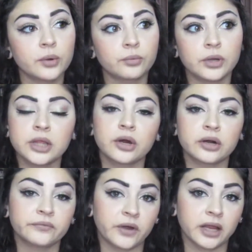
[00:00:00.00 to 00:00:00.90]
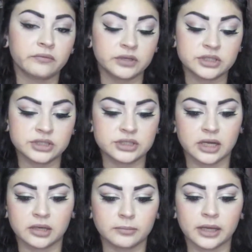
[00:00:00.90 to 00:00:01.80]
really hard to find vintage
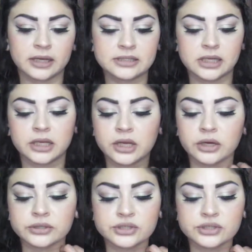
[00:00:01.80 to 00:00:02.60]
denim, like I said here.